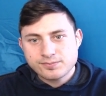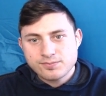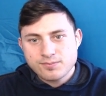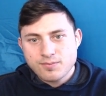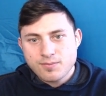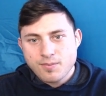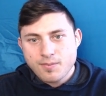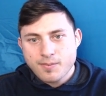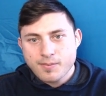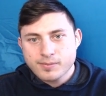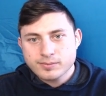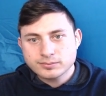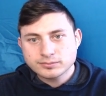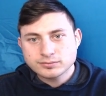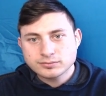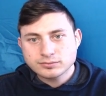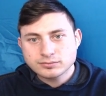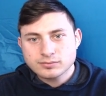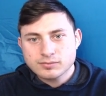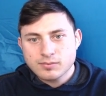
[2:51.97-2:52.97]

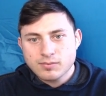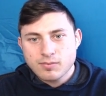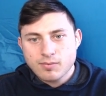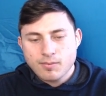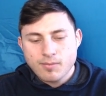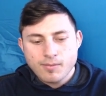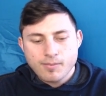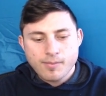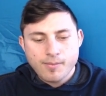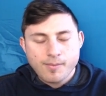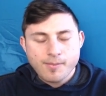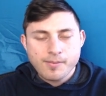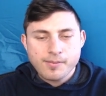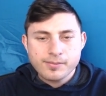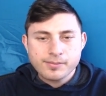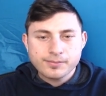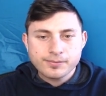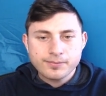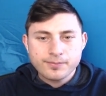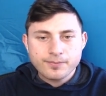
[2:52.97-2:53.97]

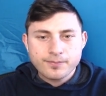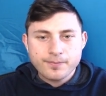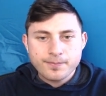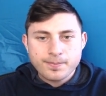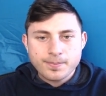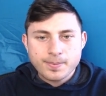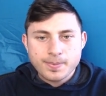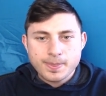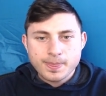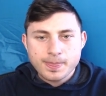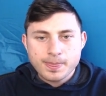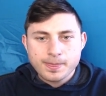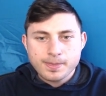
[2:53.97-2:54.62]
Nobody speaks.